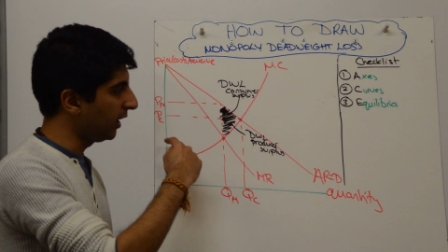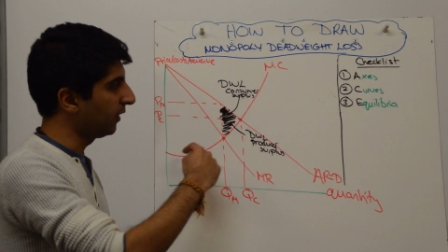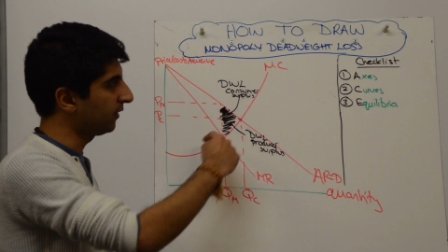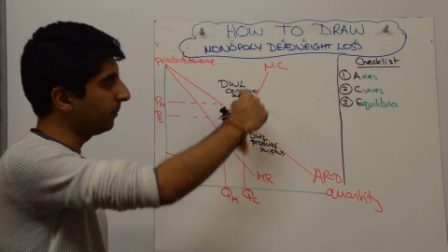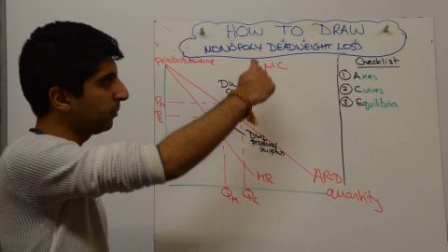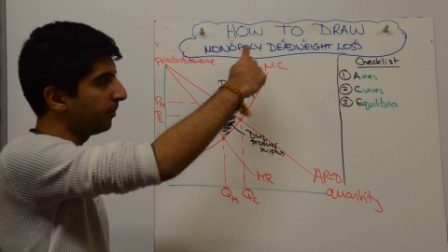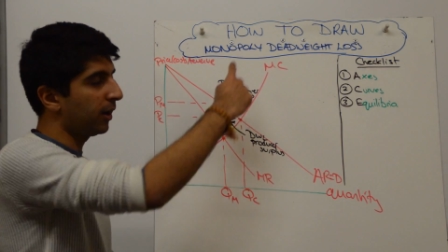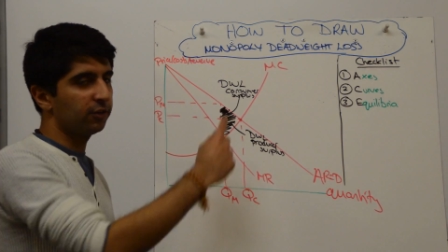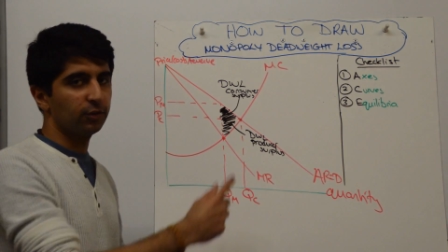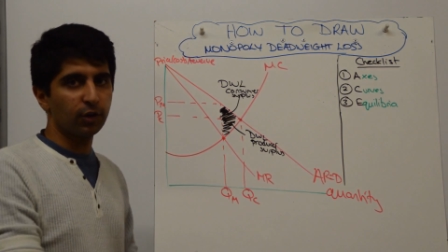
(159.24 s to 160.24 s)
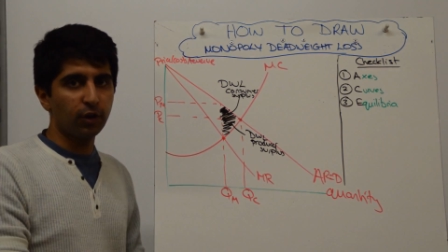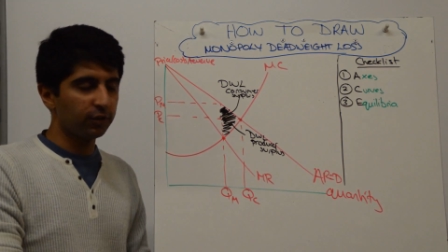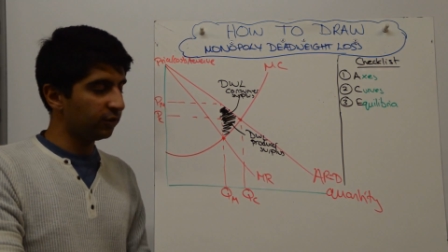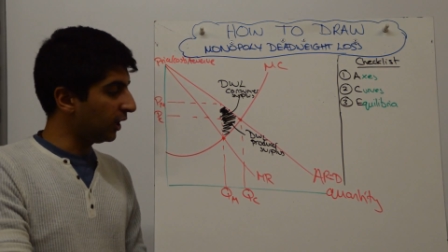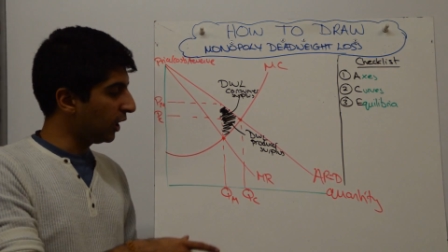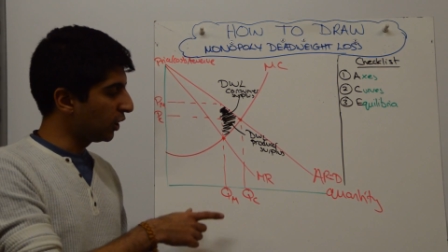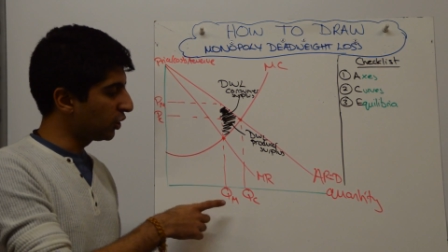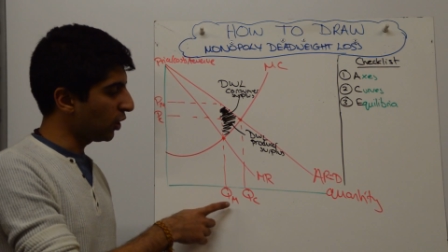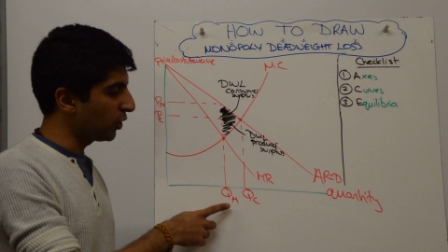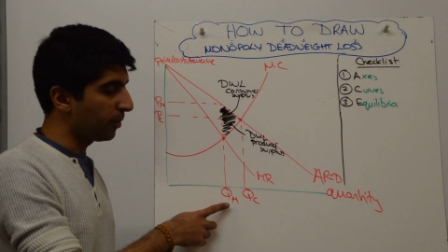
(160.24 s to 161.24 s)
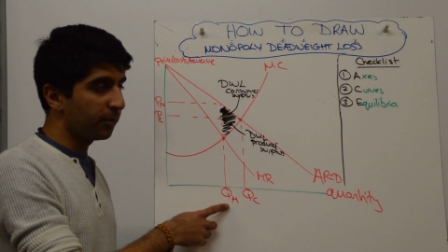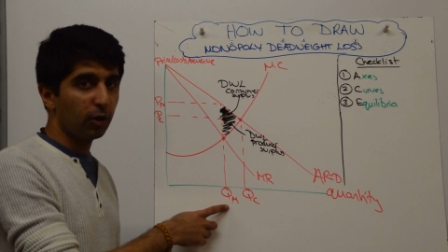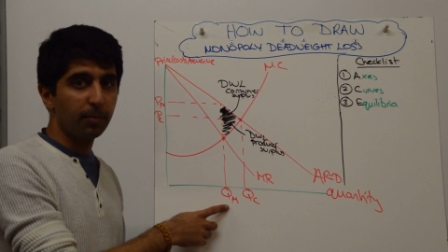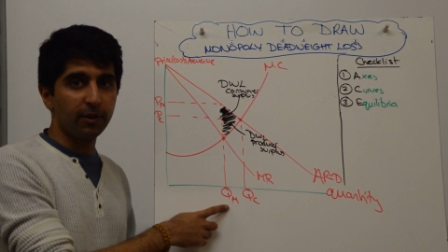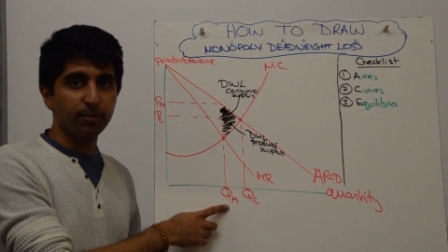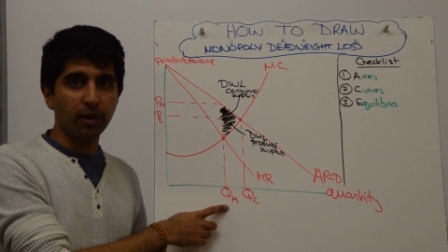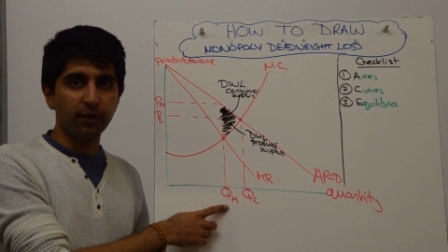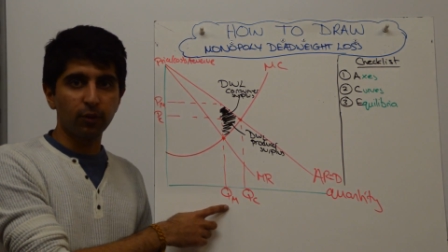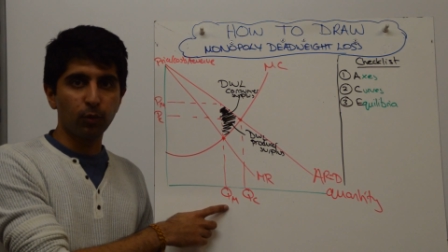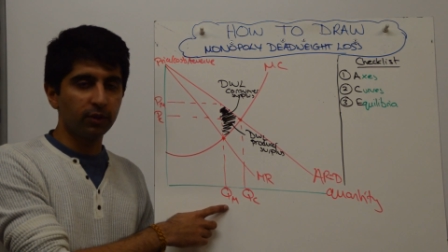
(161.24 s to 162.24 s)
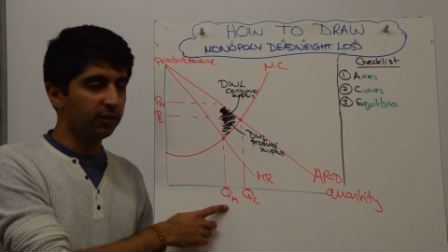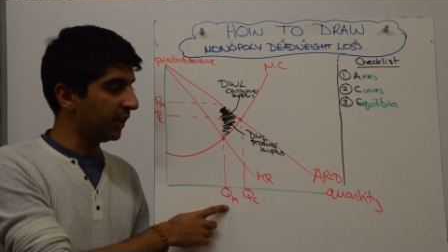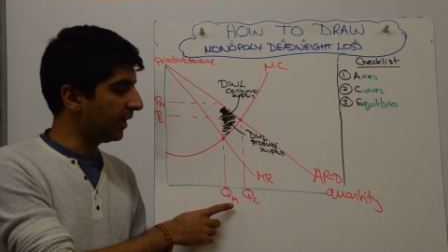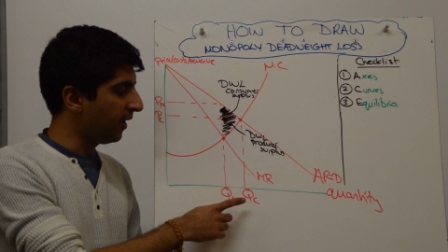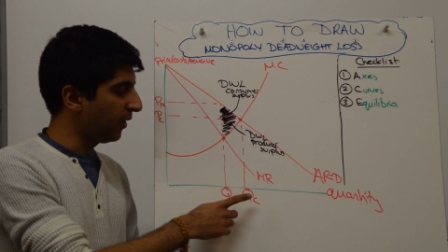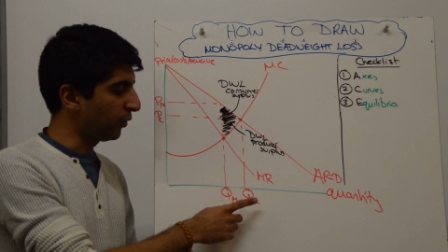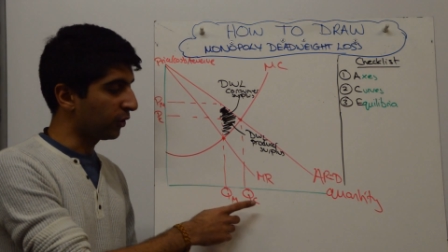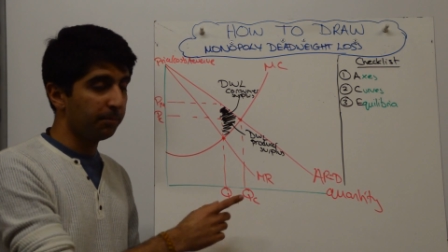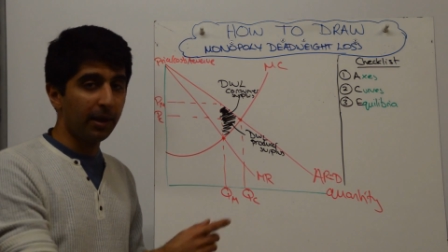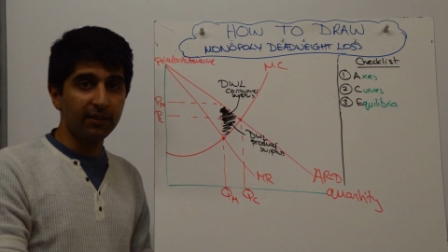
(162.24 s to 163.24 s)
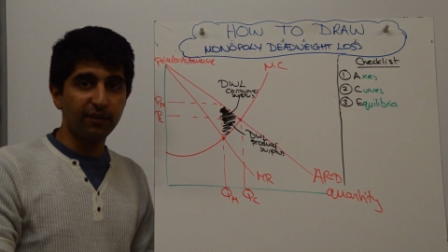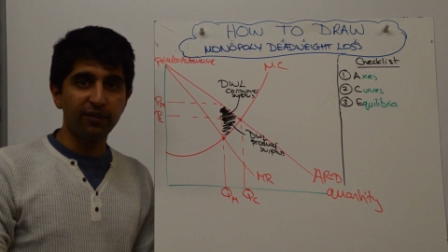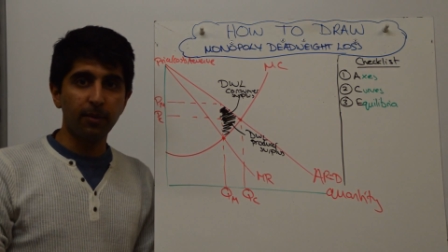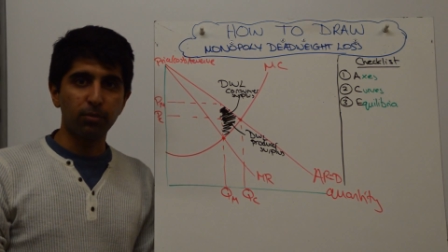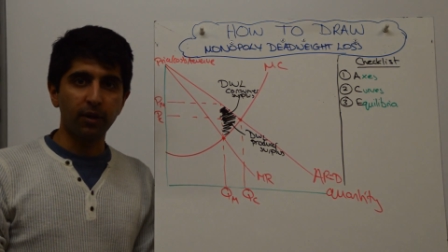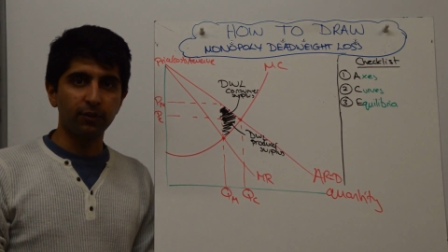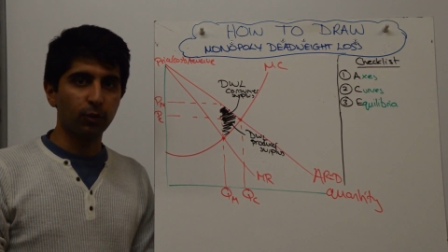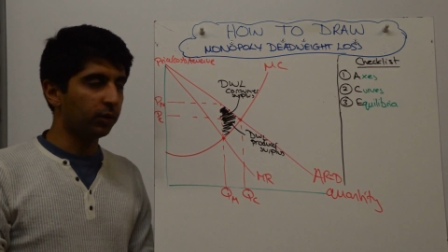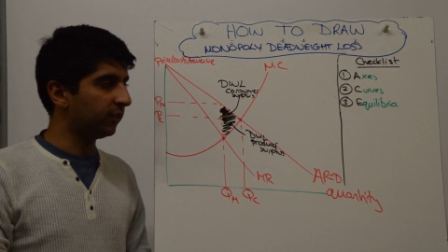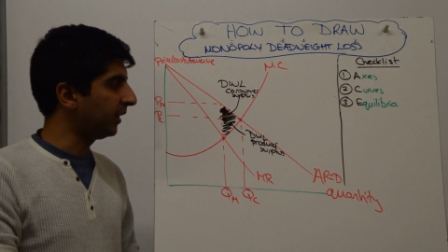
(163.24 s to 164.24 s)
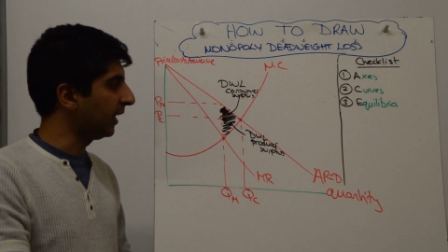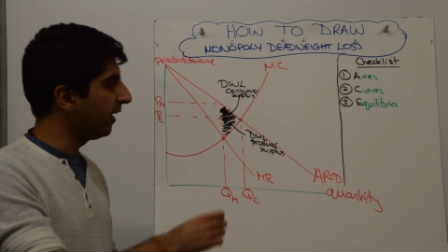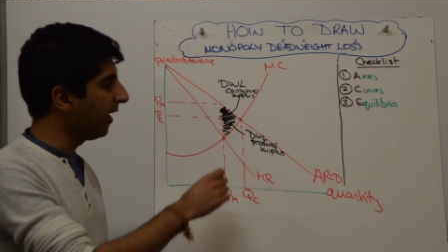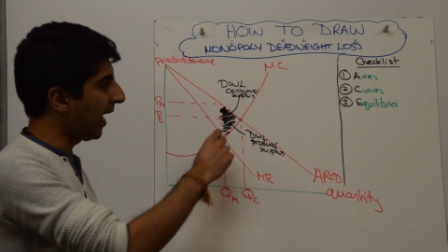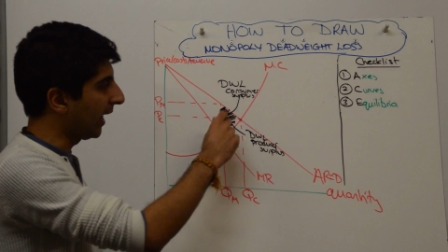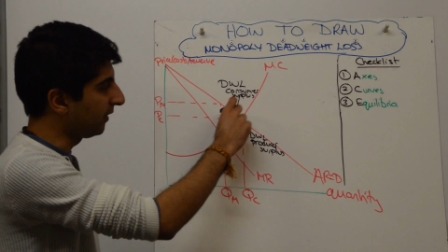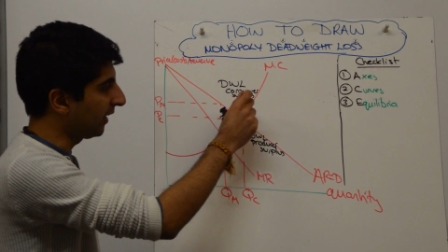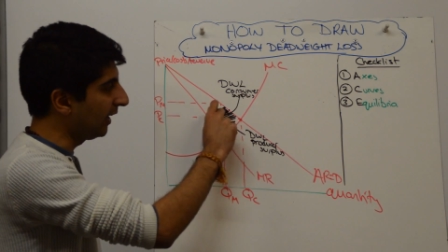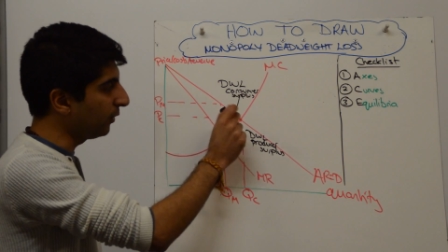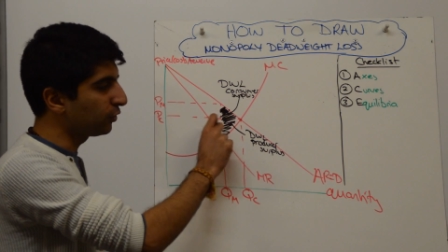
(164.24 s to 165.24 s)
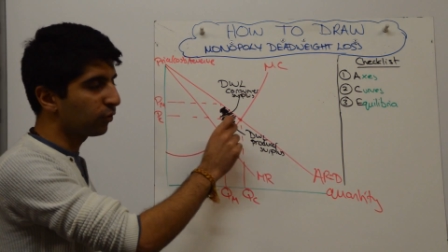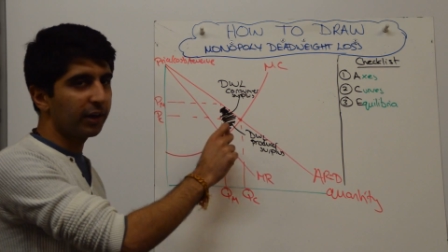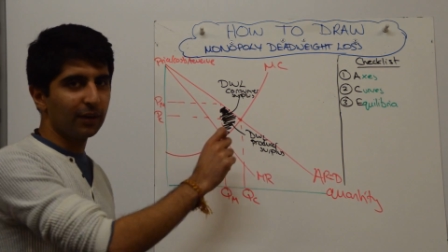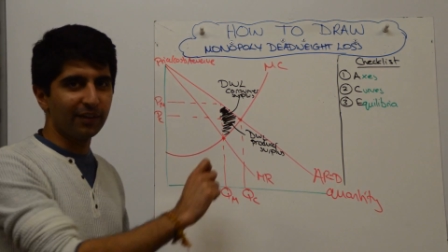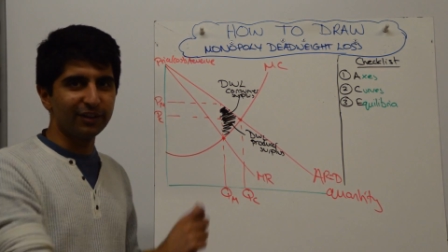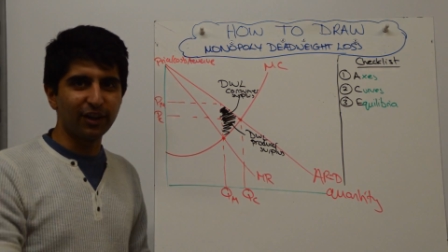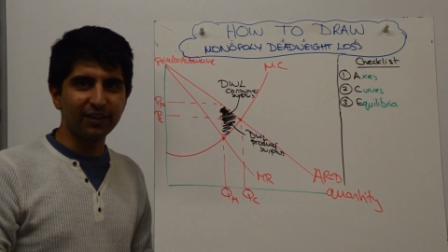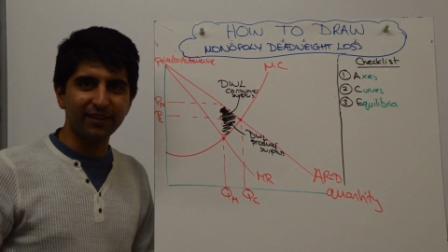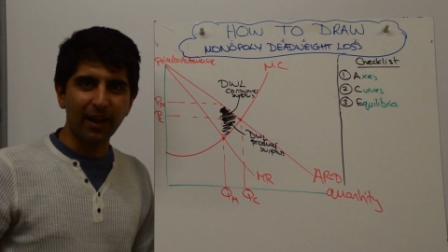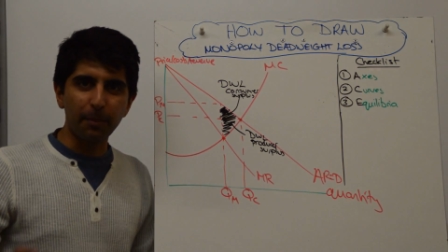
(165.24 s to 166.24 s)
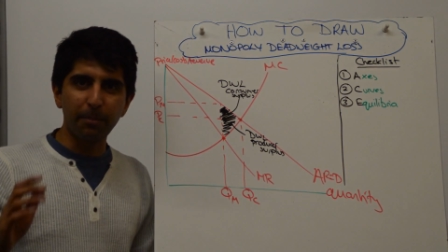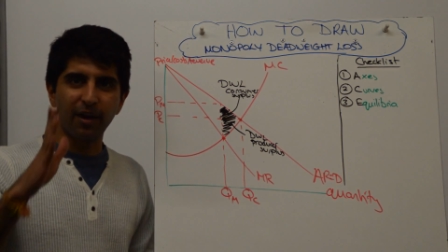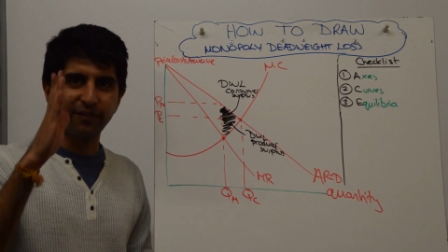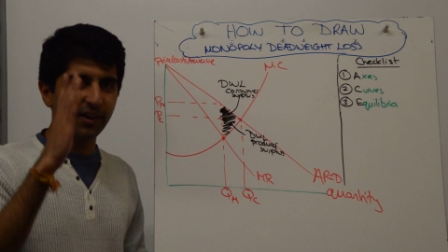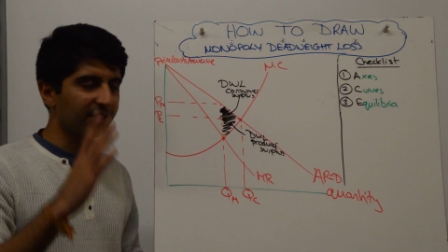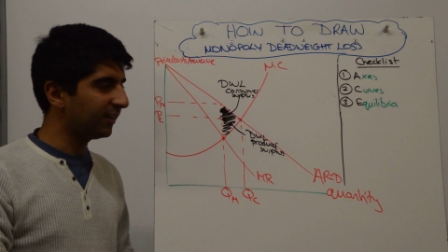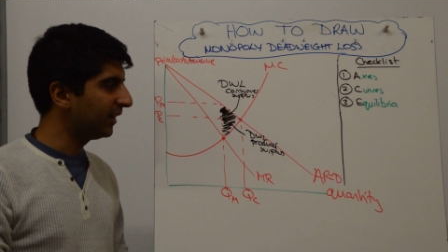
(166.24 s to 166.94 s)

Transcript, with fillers: simple marginal cost, show your monopolist price and quantity, your competitive firm price and quantity, and it's that little triangle that juts out, perfect.